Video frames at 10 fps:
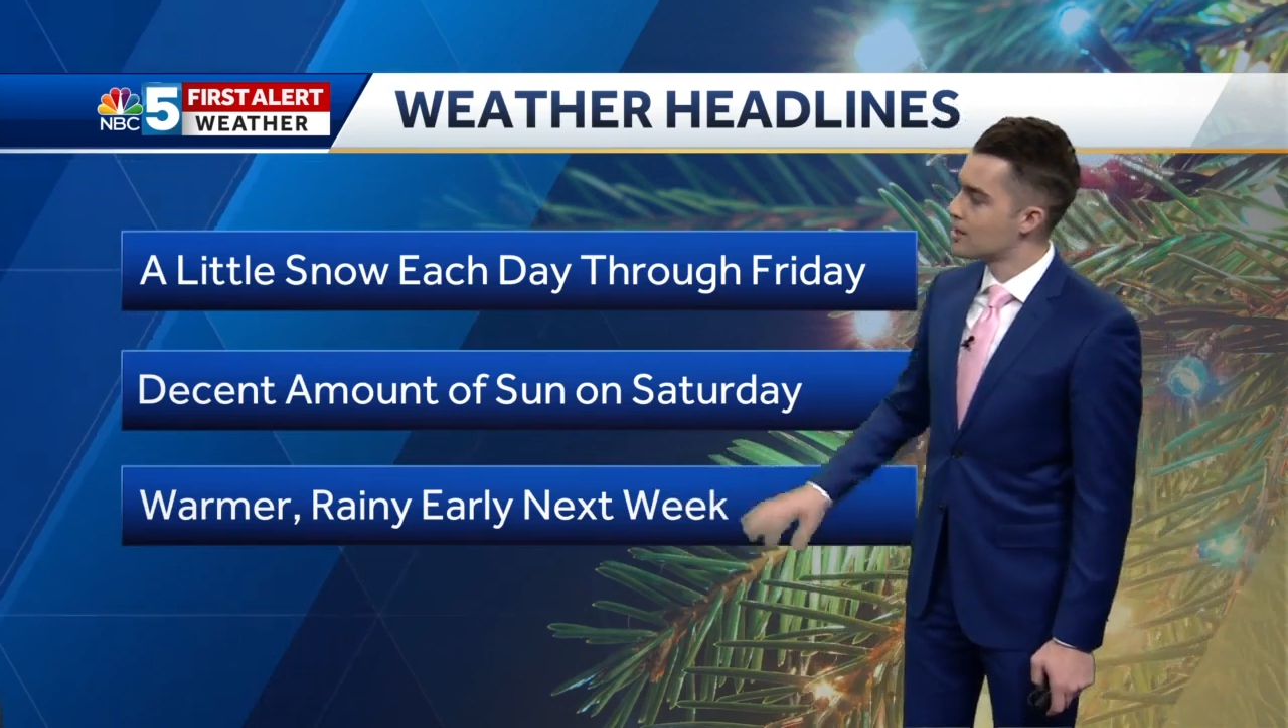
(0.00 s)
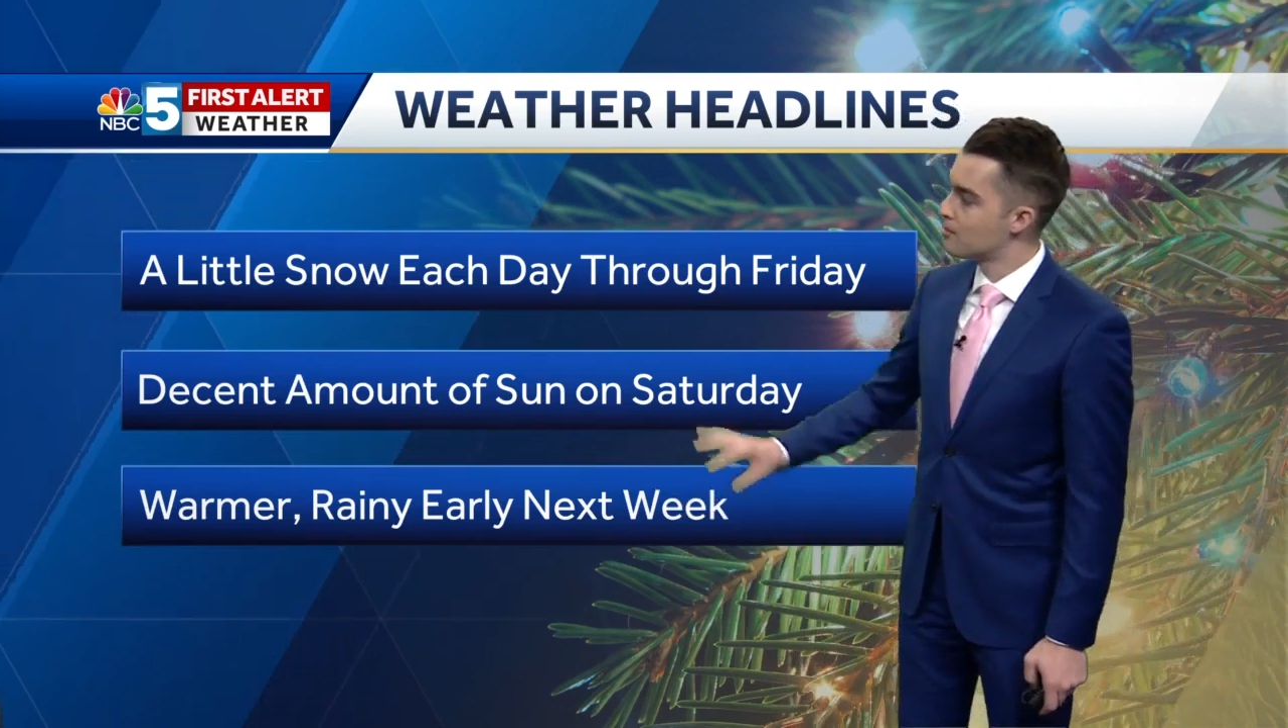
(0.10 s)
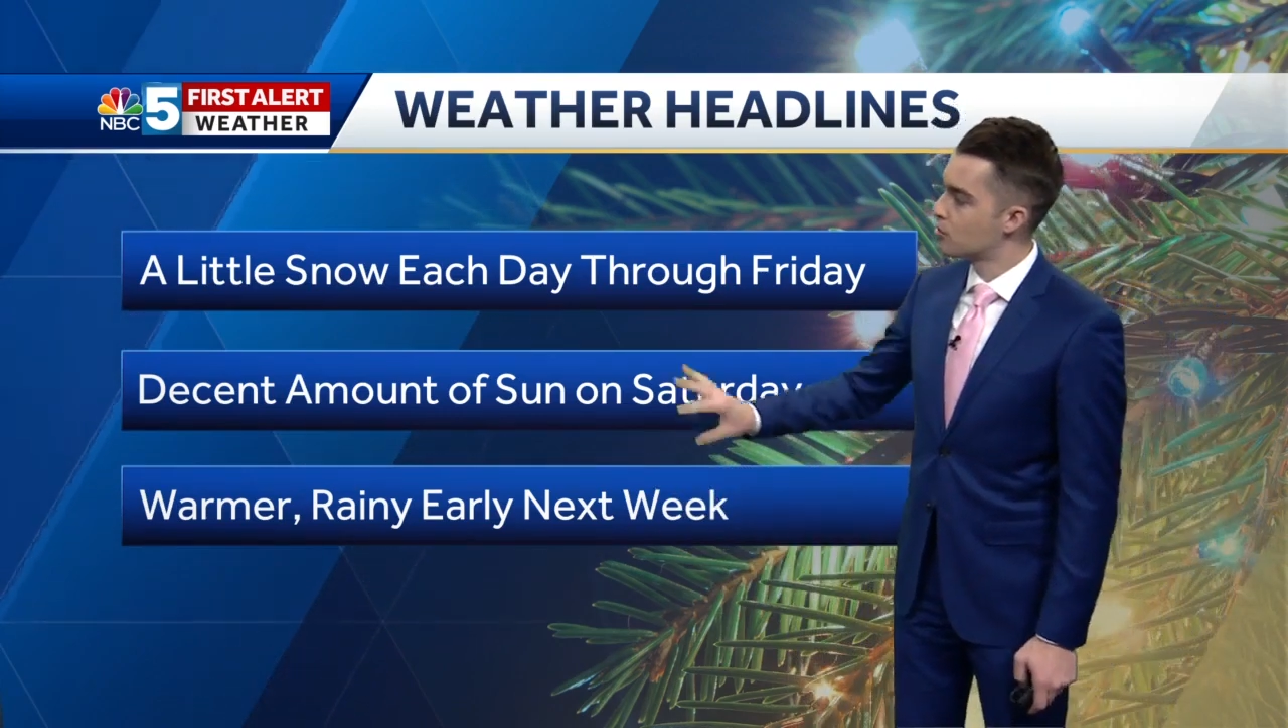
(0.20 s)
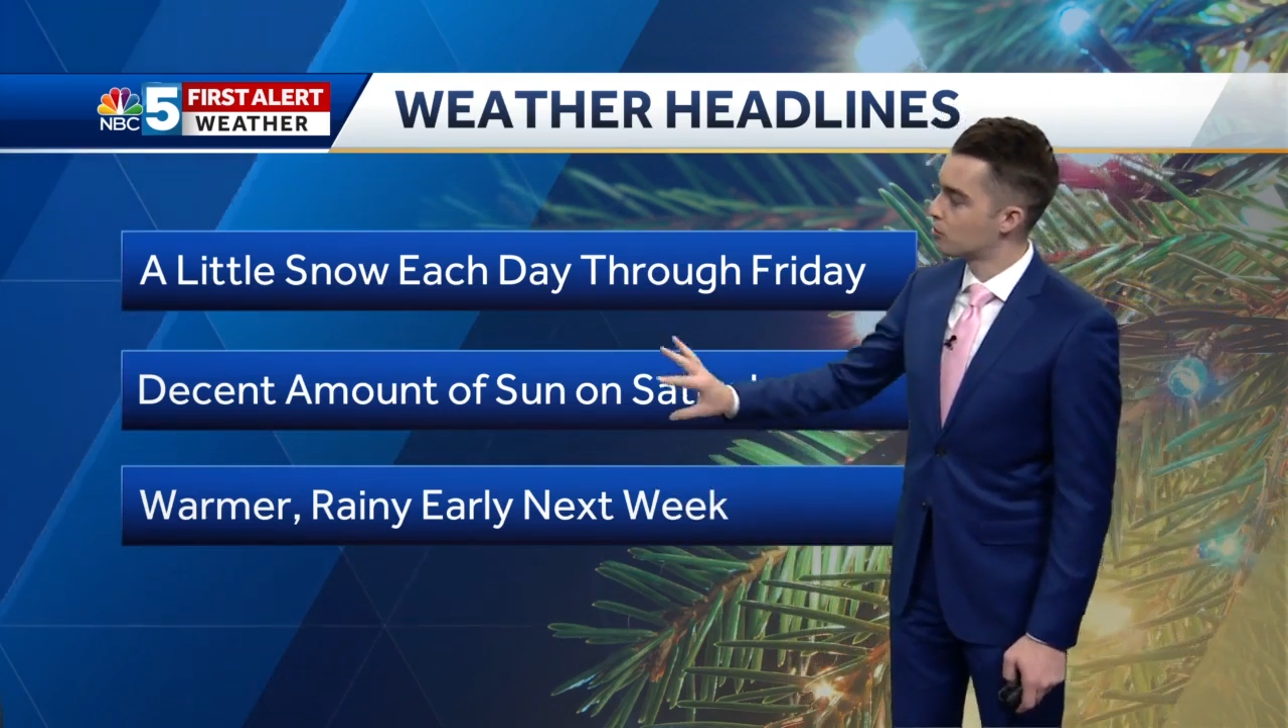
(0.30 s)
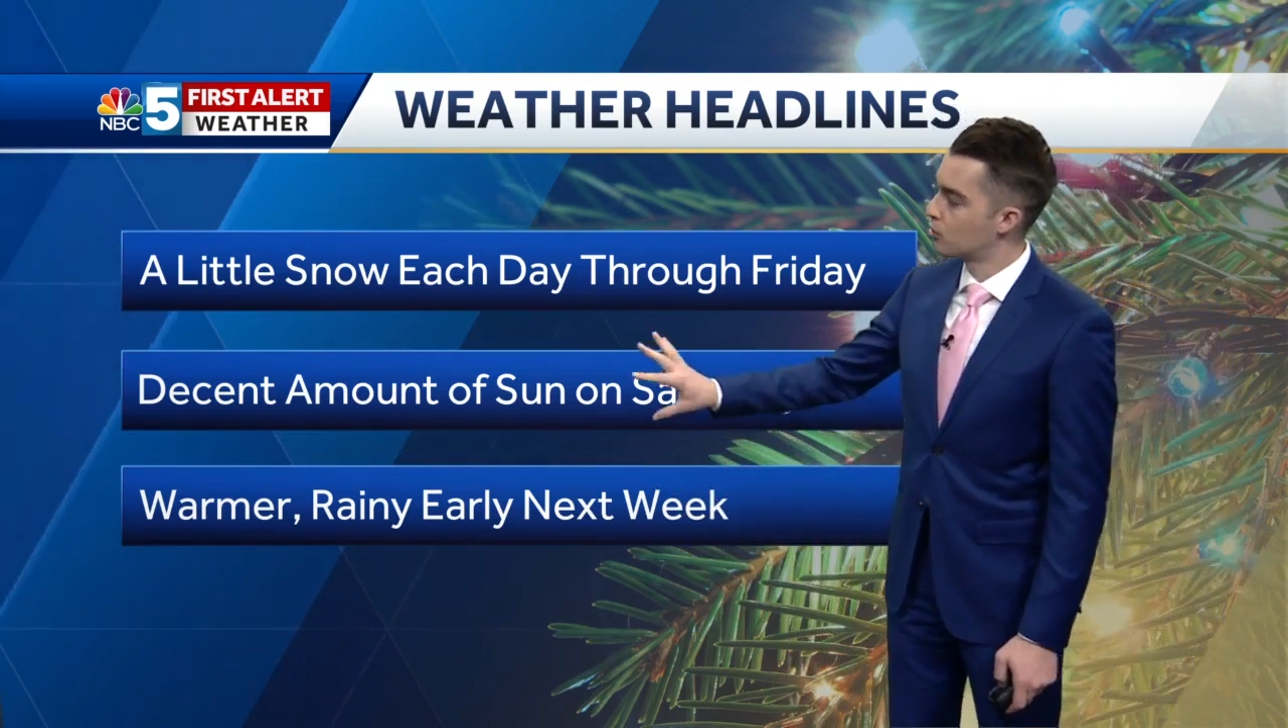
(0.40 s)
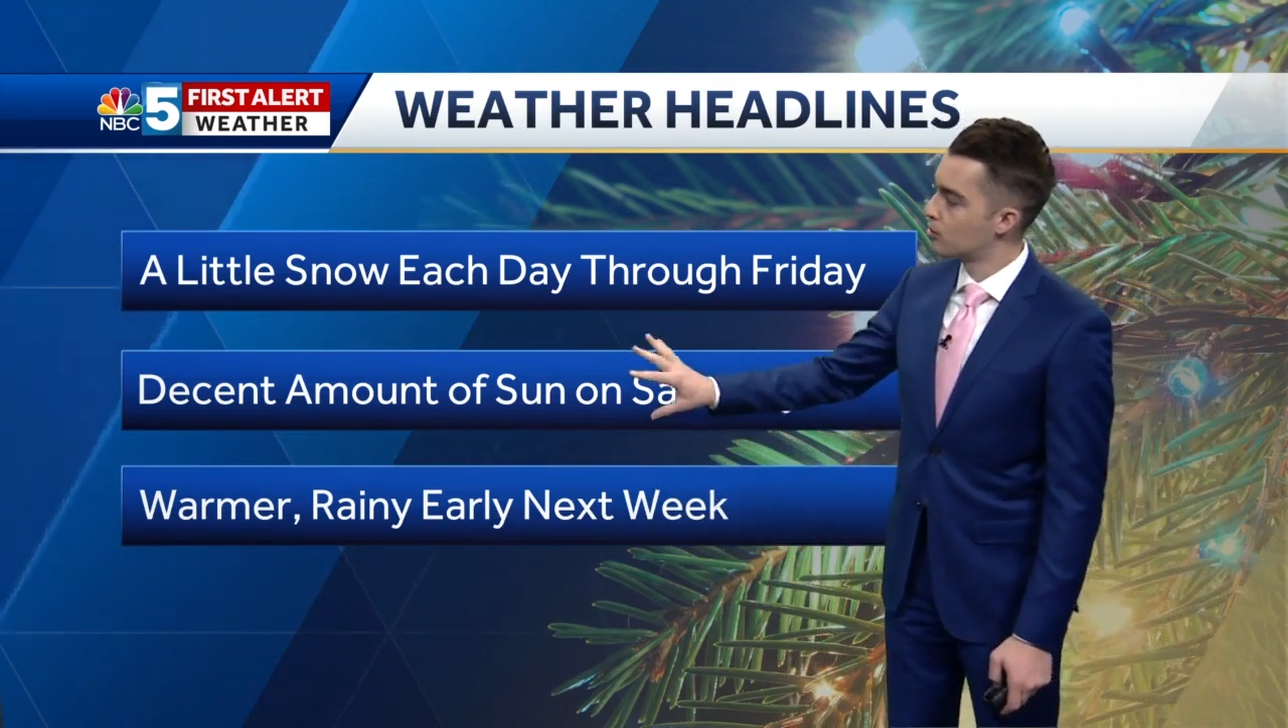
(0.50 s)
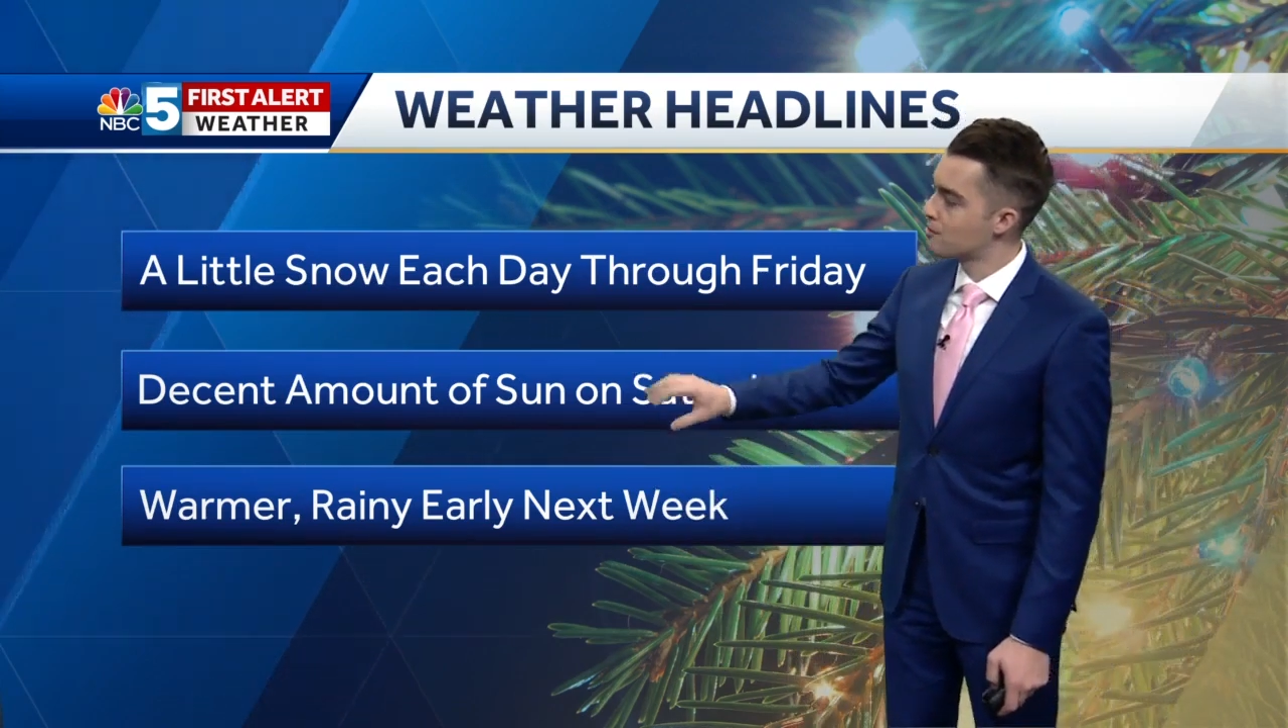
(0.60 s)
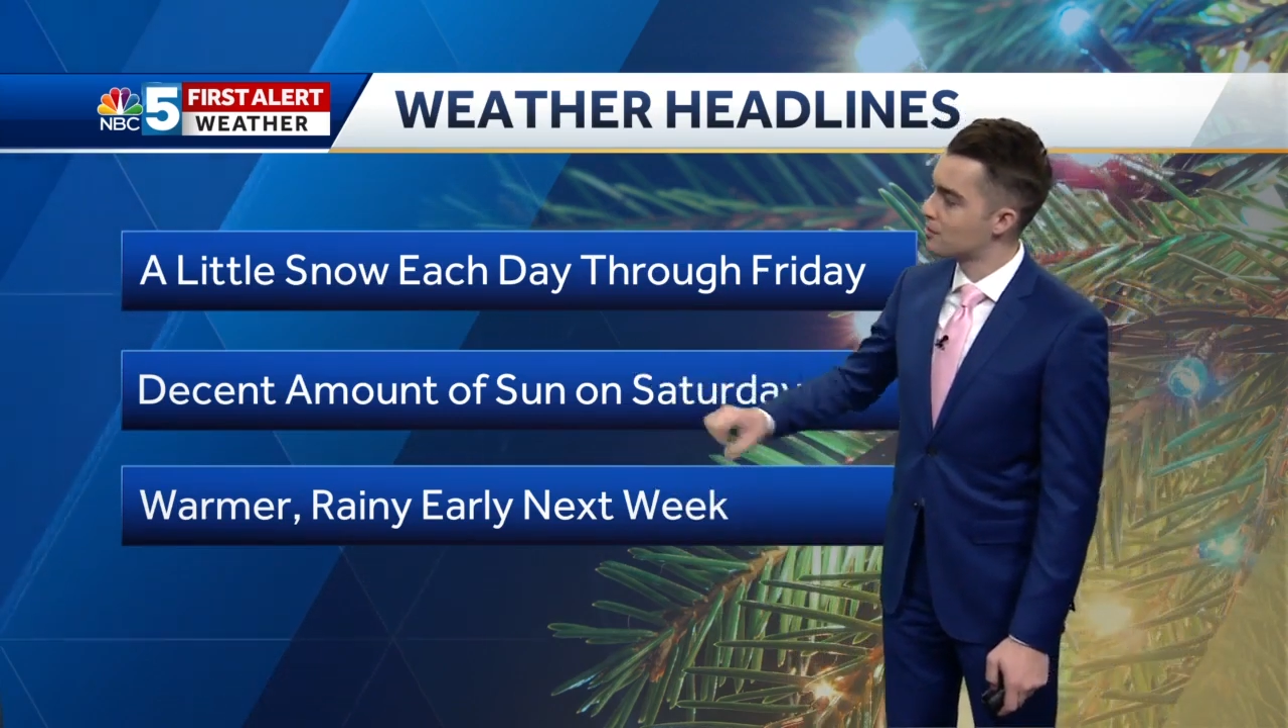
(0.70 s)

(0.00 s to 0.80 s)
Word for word: comes through with